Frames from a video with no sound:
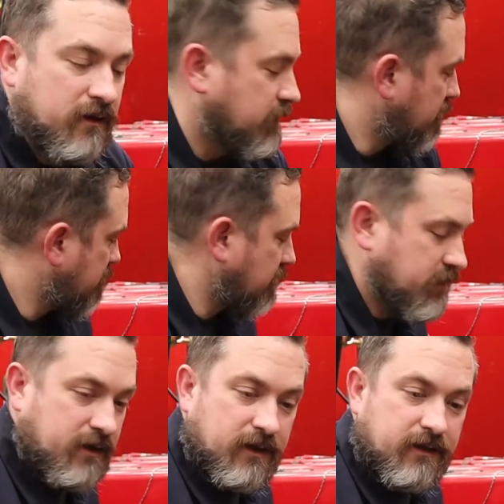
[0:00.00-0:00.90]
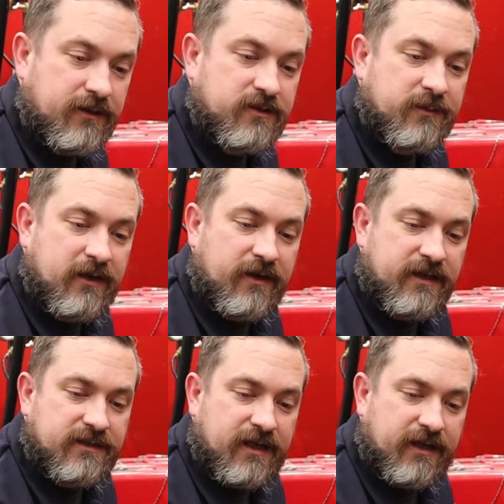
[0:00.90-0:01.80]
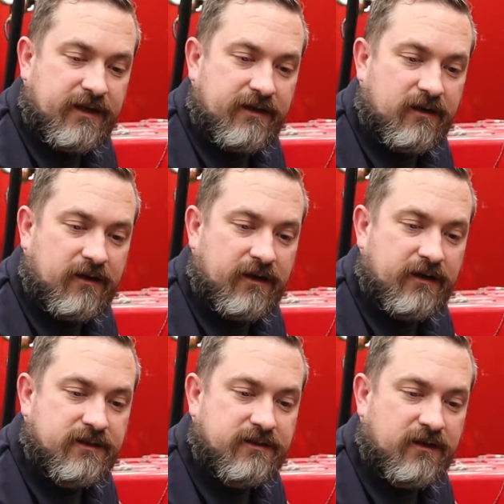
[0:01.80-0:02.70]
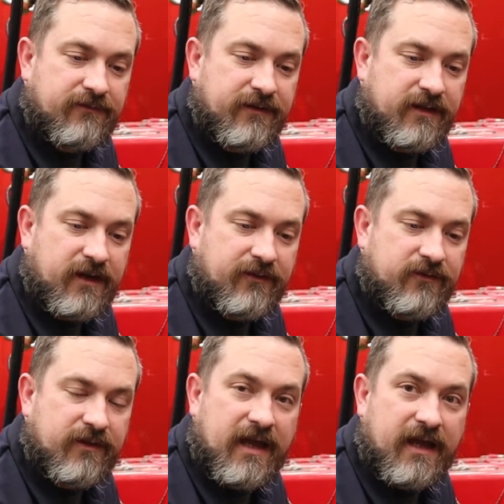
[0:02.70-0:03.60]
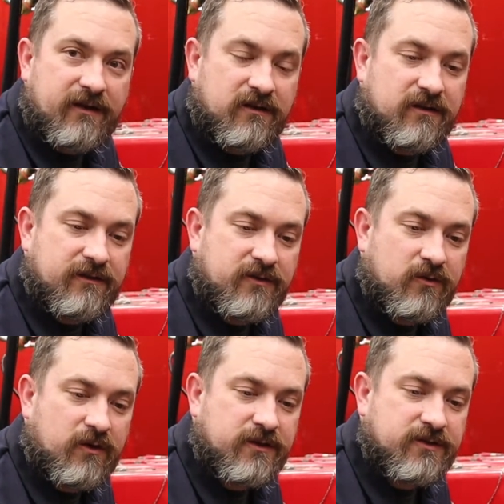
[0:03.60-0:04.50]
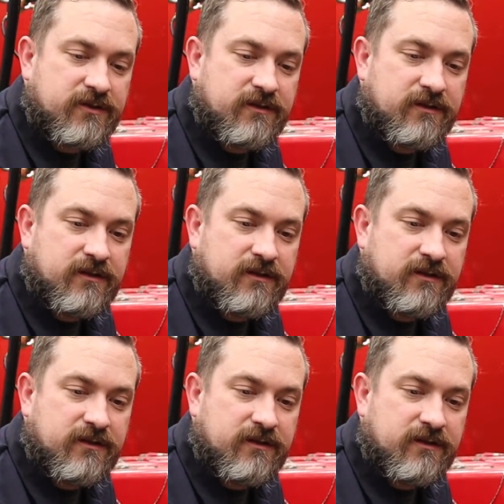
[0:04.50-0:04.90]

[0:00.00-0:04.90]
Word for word: And this should be out any second here. I can start feeling it through the handle of the torch.